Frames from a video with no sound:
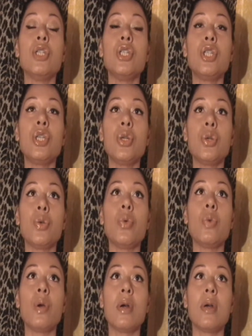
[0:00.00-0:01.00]

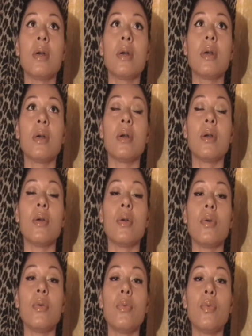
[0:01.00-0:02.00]
to
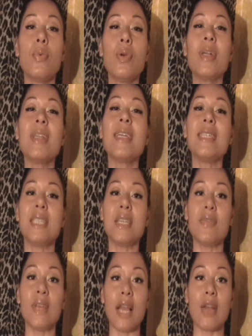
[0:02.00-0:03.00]
really
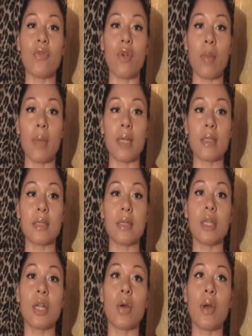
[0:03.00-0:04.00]
deviate from it.
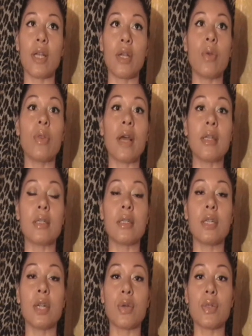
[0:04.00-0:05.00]
I know that,
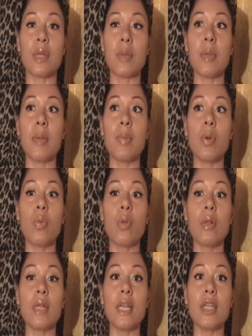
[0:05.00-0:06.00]
some people
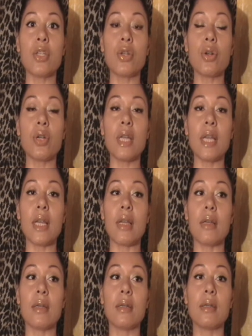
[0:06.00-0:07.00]
will eat
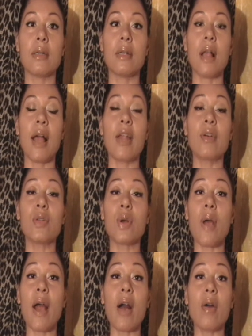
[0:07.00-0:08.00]
turkey. I don't
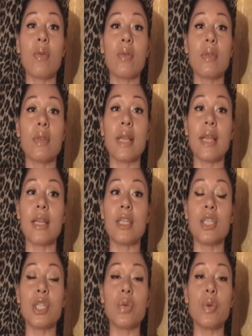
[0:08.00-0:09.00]
know how they
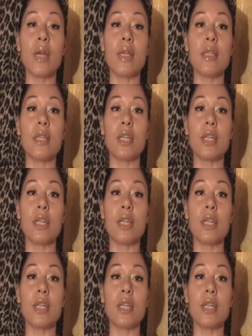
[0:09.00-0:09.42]
can do it,